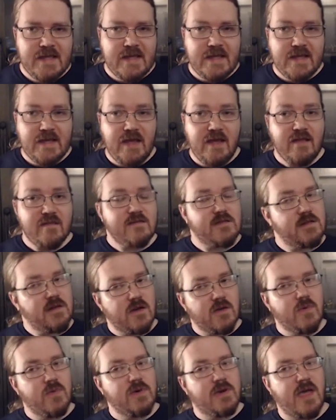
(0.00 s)
As
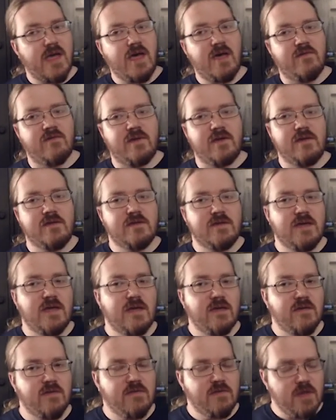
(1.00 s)
luck would have it,
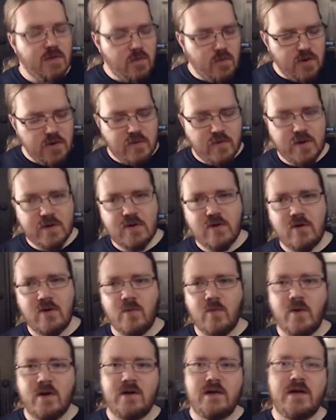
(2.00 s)
they would return
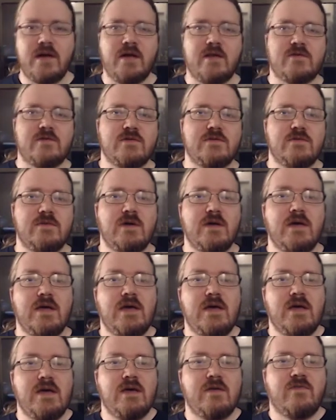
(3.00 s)
one day to
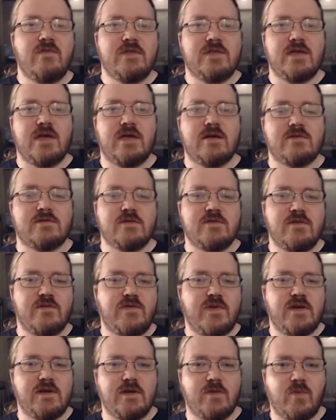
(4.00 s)
the Dale to
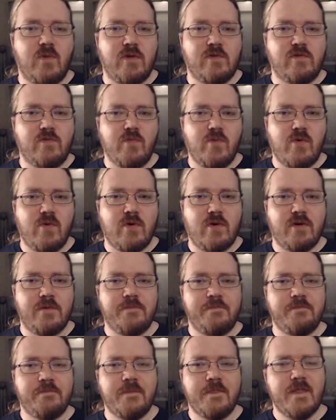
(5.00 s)
defend it once more,
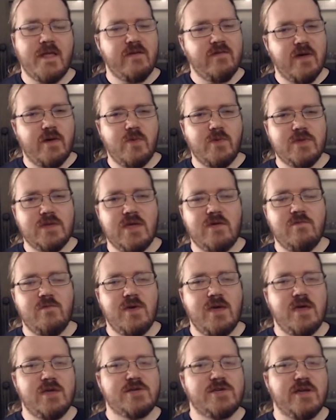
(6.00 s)
and that would give me
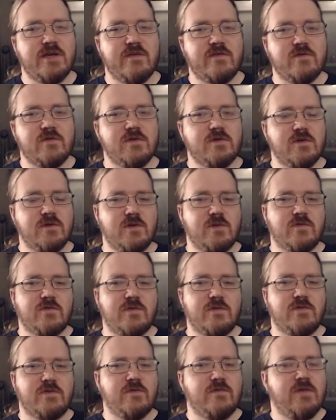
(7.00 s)
a chance to introduce
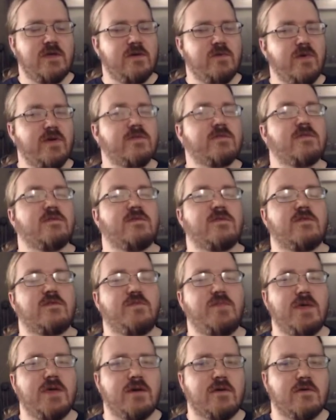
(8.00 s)
them to the rest of the
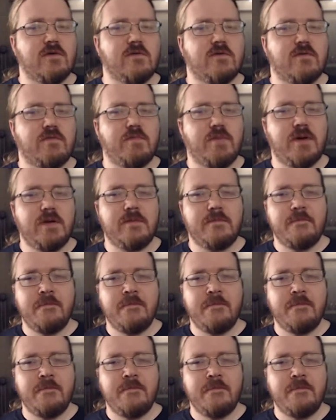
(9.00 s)
speakers, but